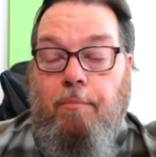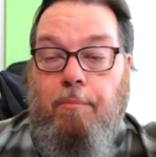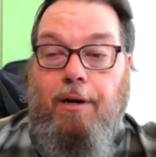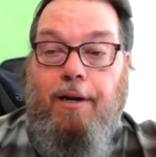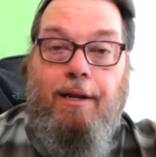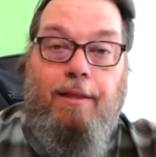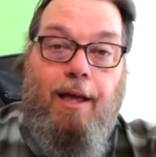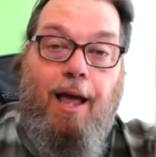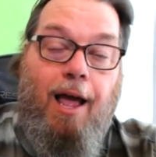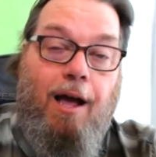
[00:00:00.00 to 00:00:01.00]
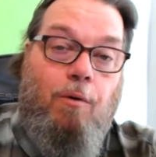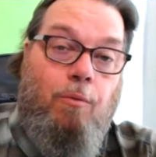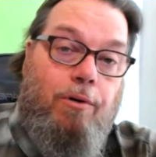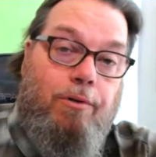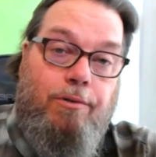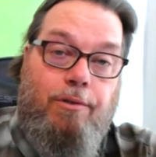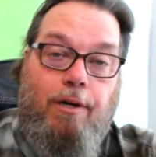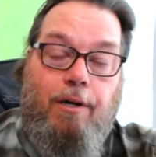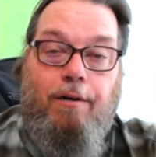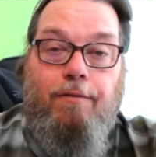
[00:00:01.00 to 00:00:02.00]
But in the hours
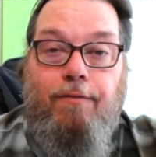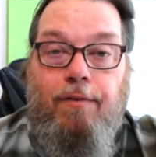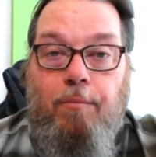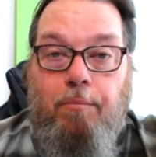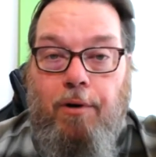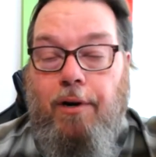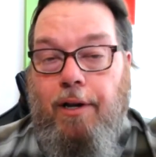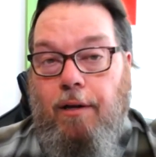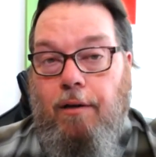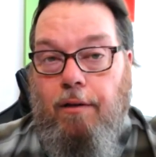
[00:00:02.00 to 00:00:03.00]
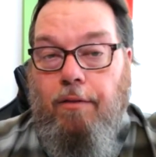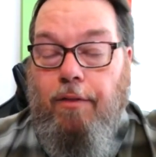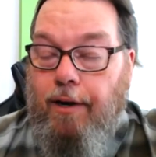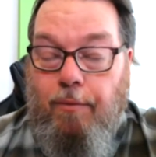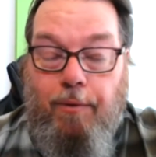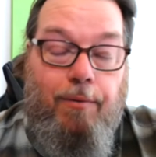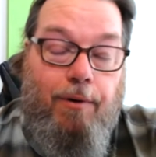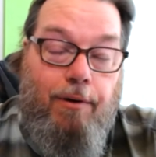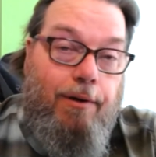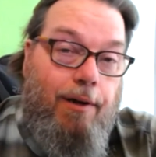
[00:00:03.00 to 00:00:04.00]
of birding there, we were
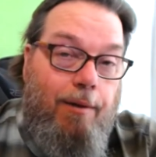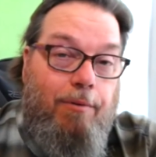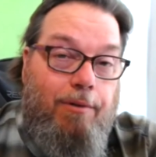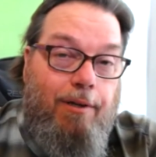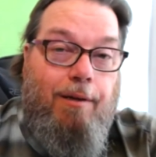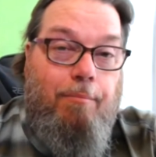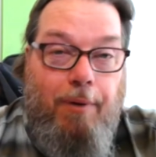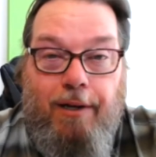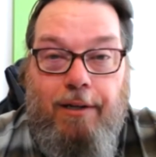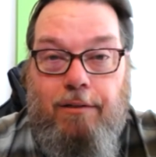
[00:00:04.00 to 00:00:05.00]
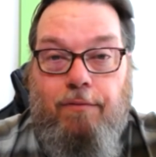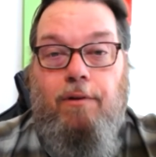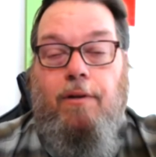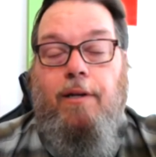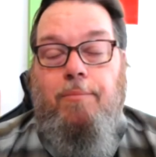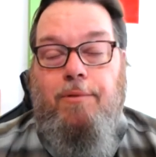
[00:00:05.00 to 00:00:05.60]
only able to get minutes of clips.